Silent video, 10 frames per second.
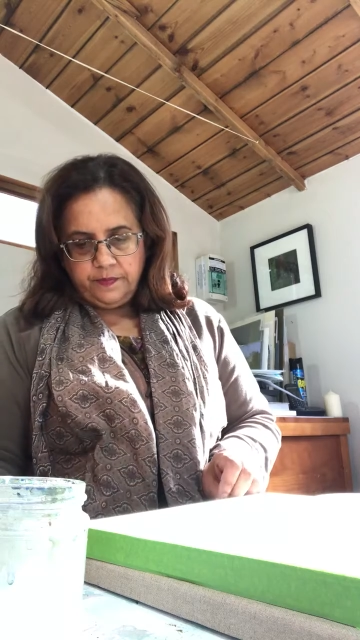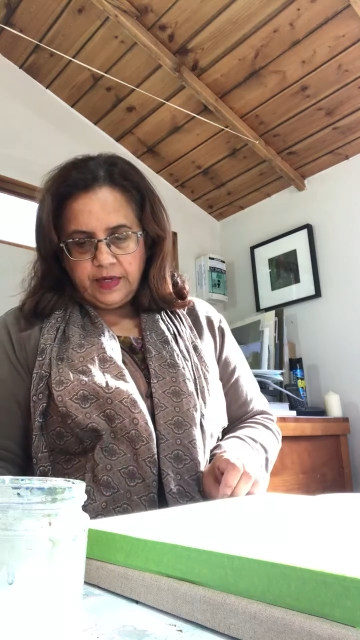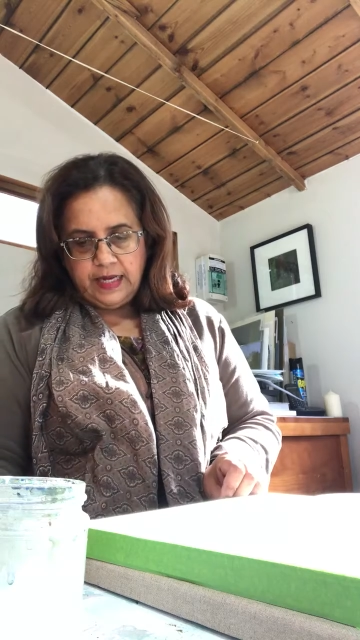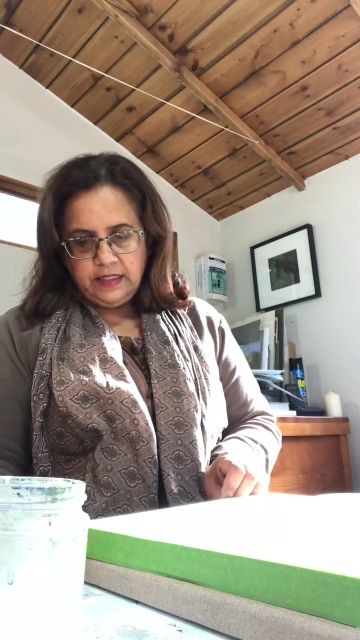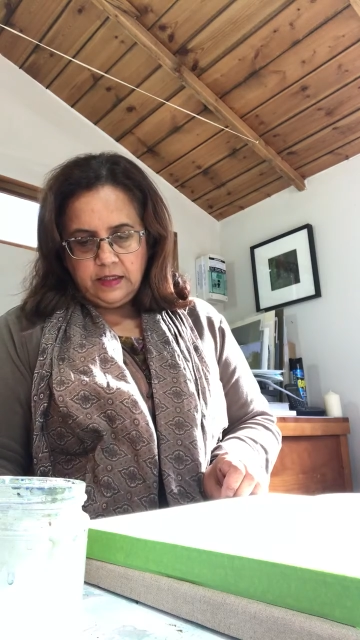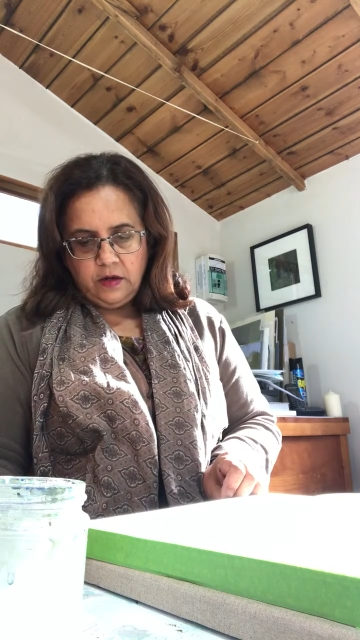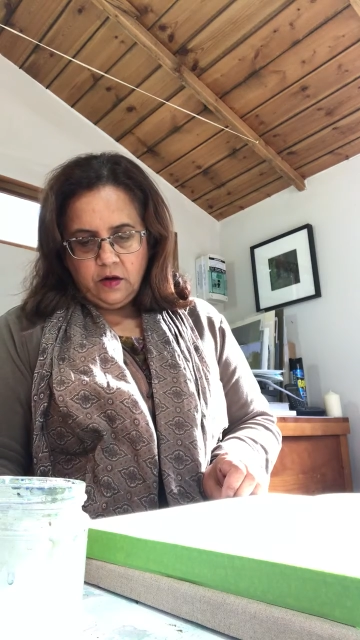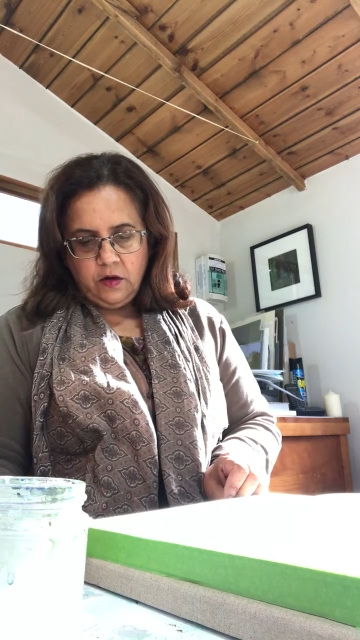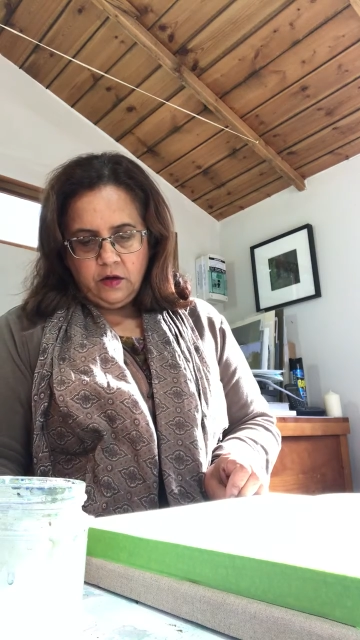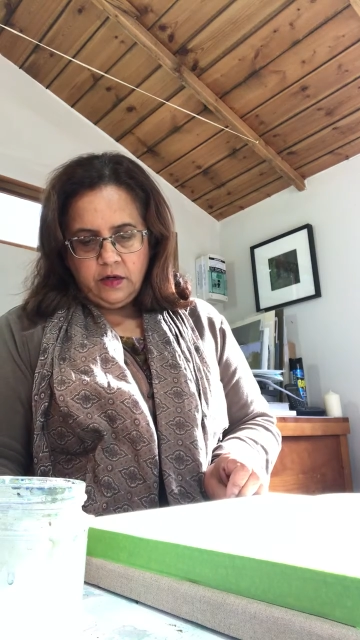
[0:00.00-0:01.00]
place it
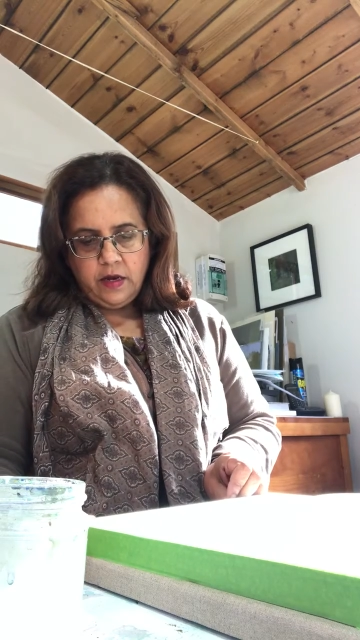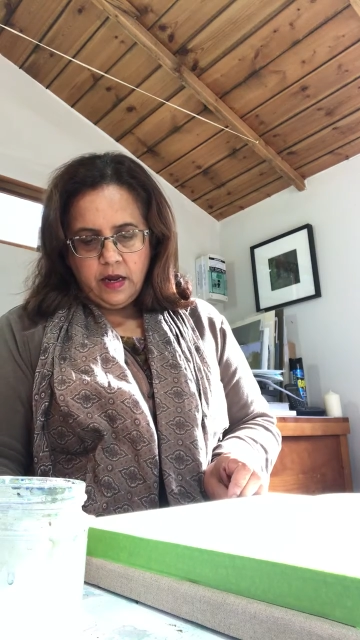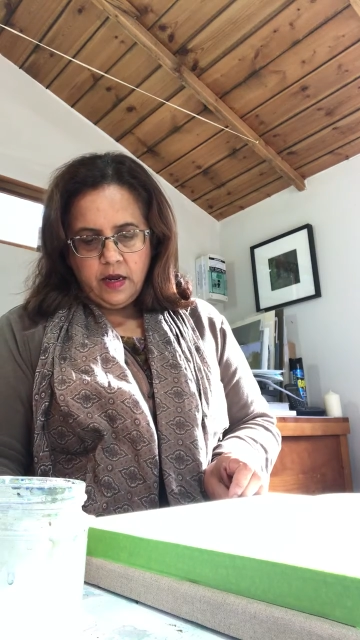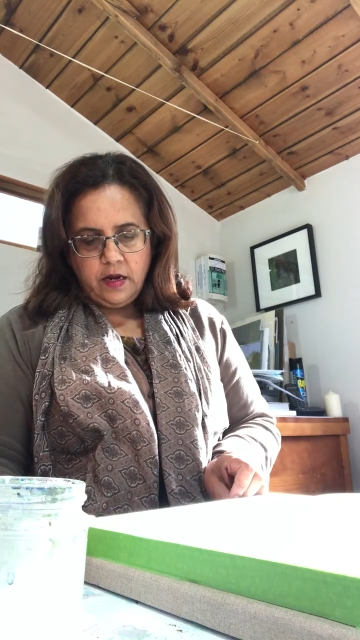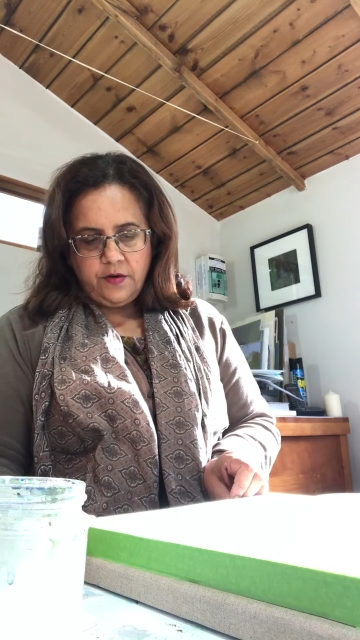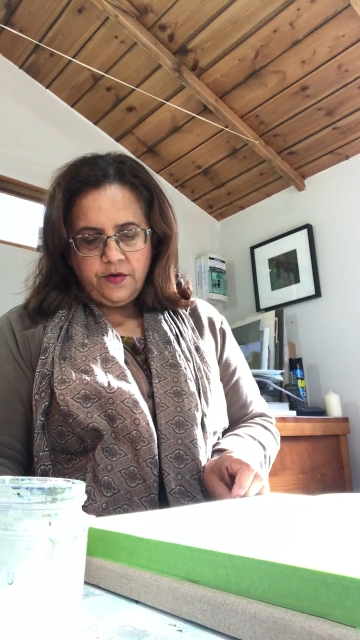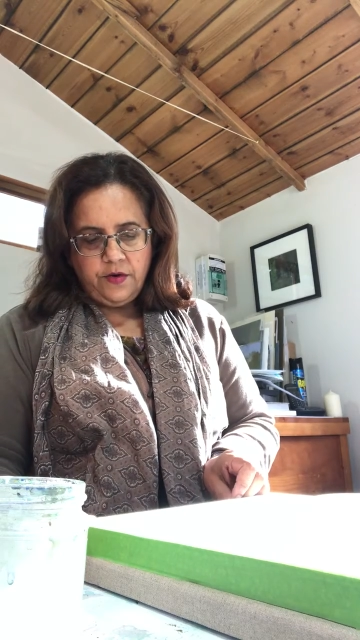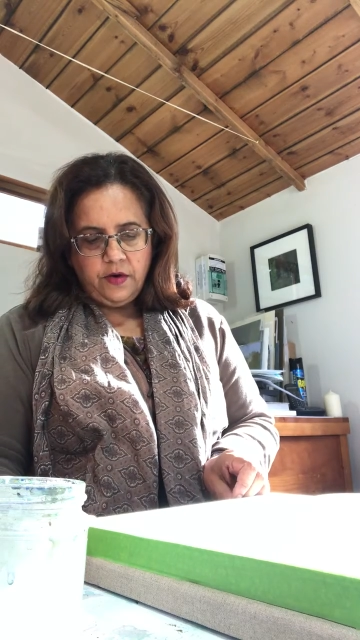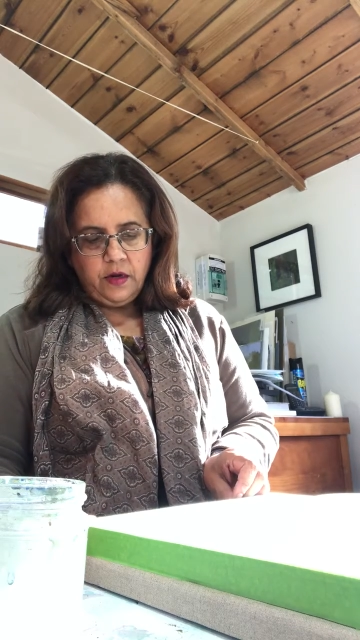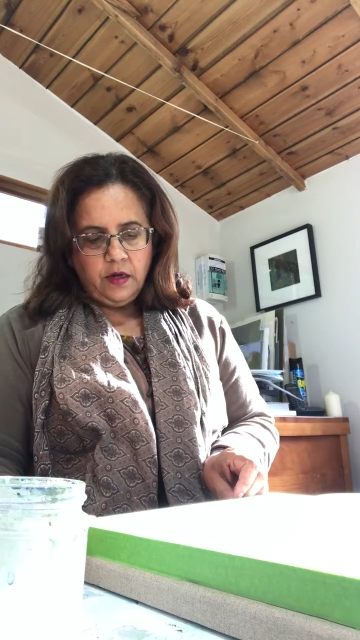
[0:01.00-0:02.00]
on and
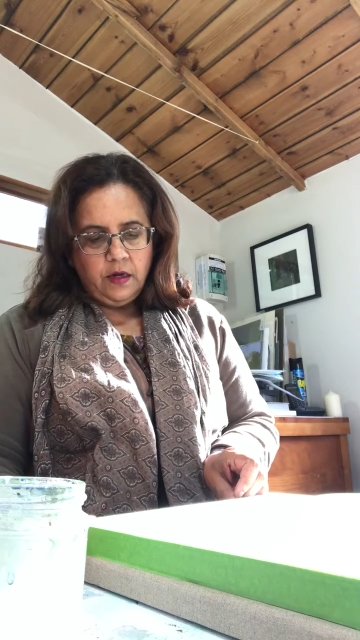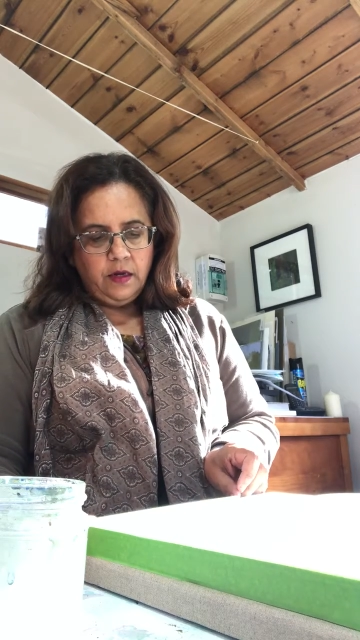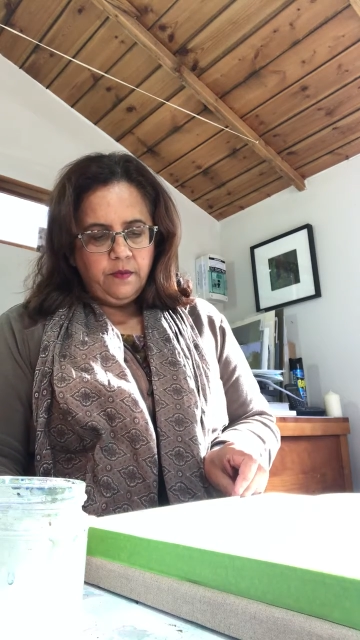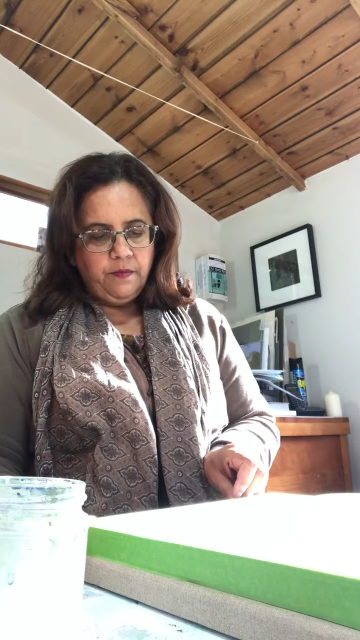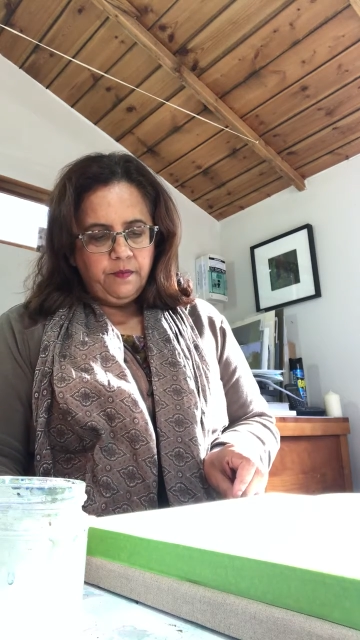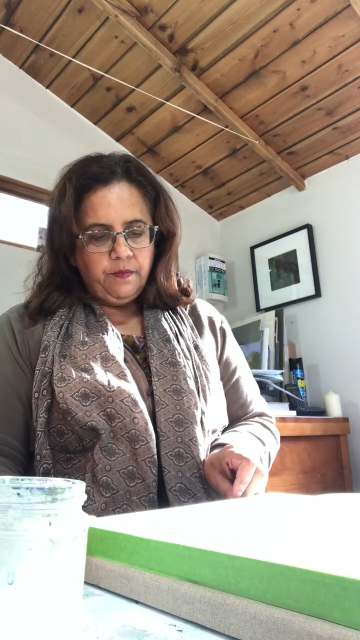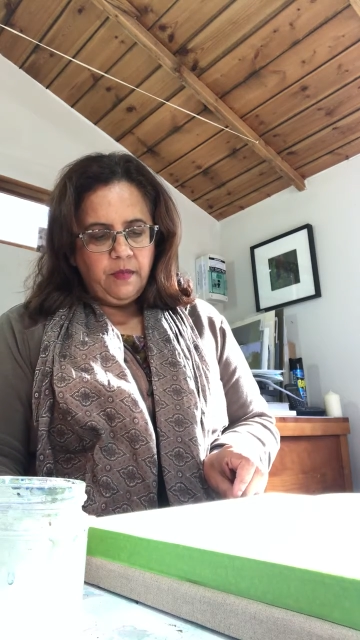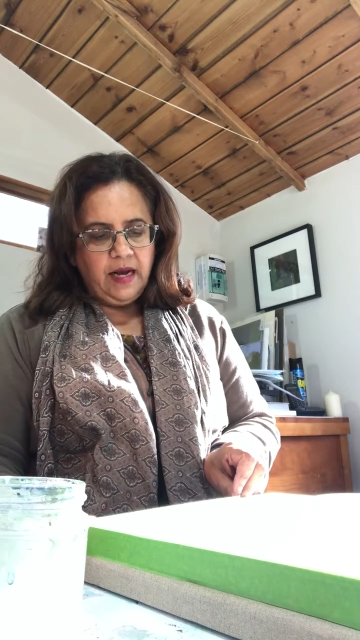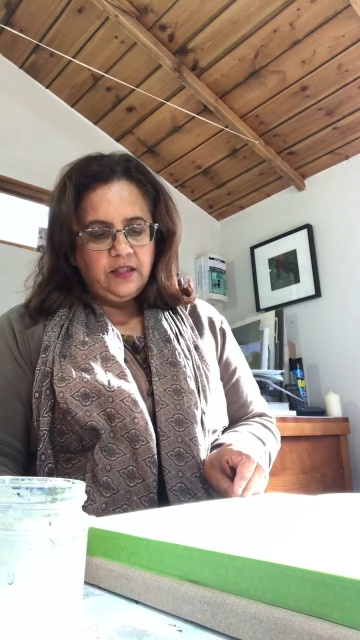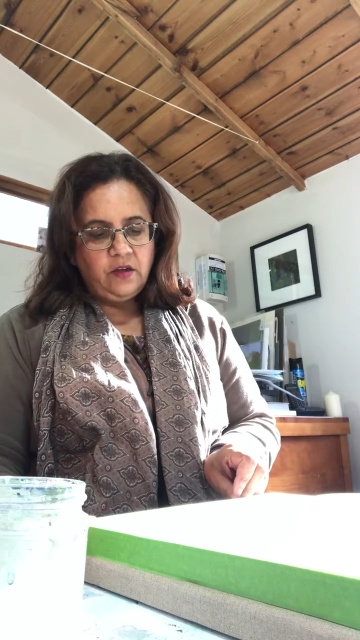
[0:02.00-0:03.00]

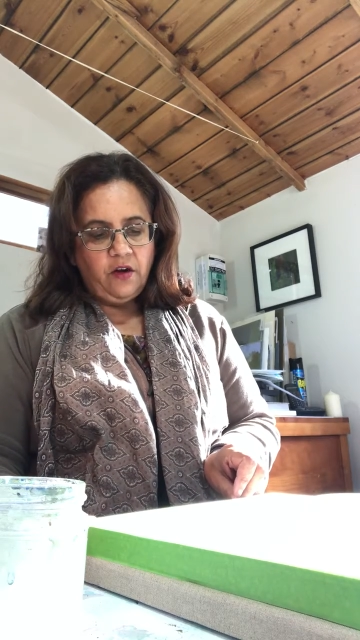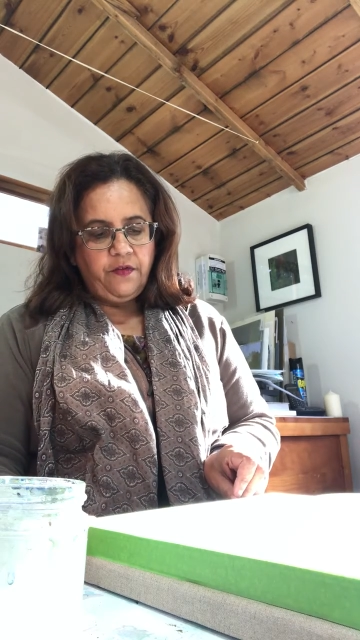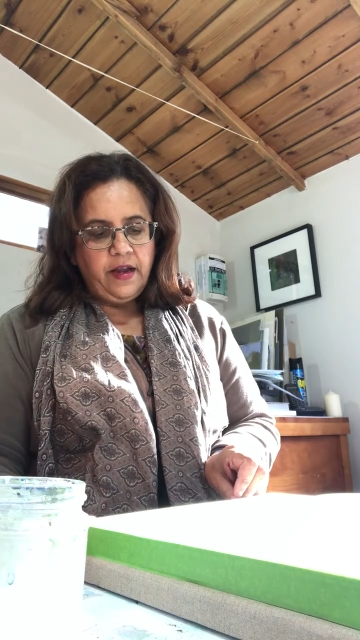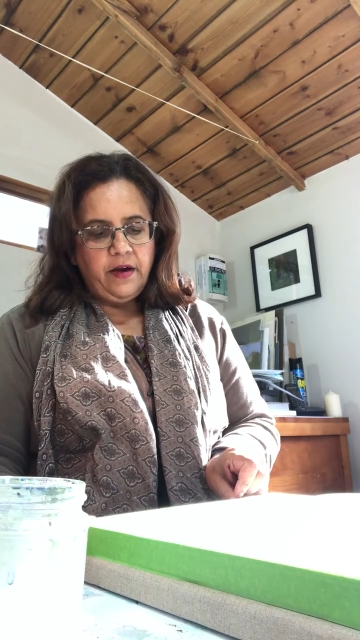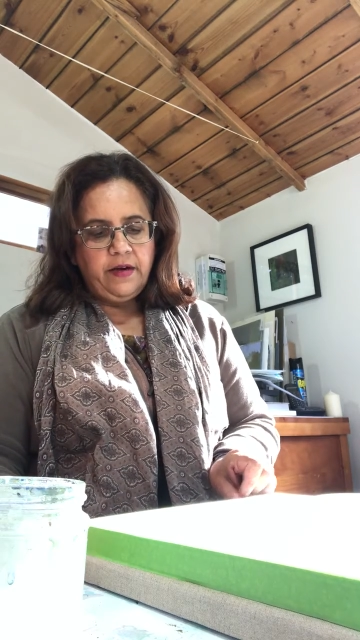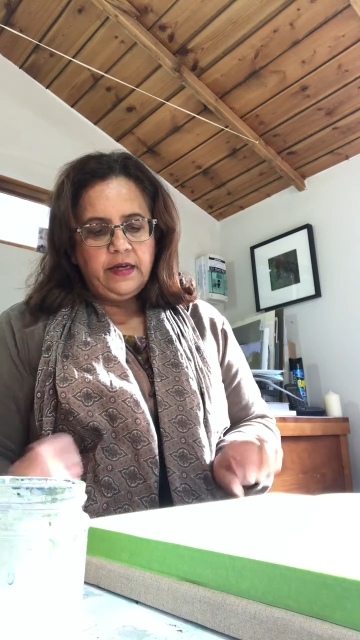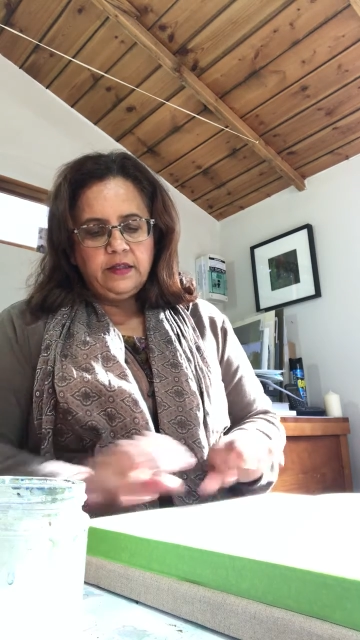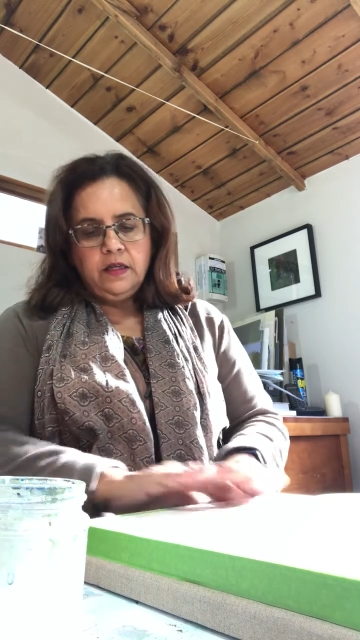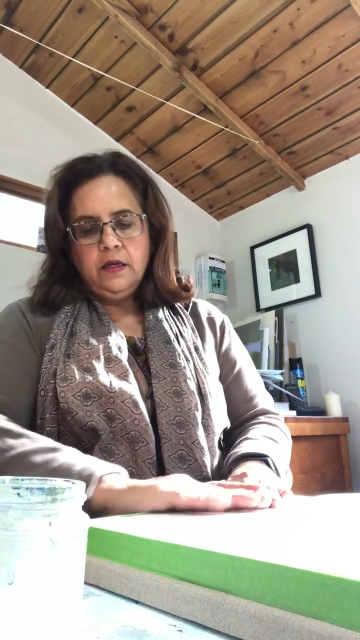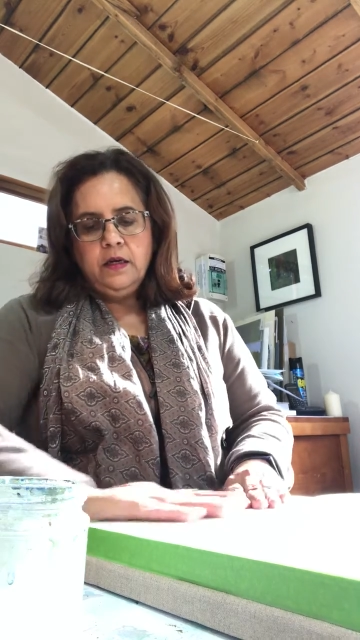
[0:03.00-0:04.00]
mask off
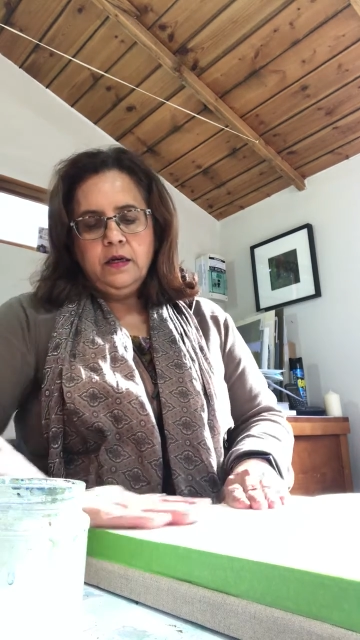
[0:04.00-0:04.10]
areas.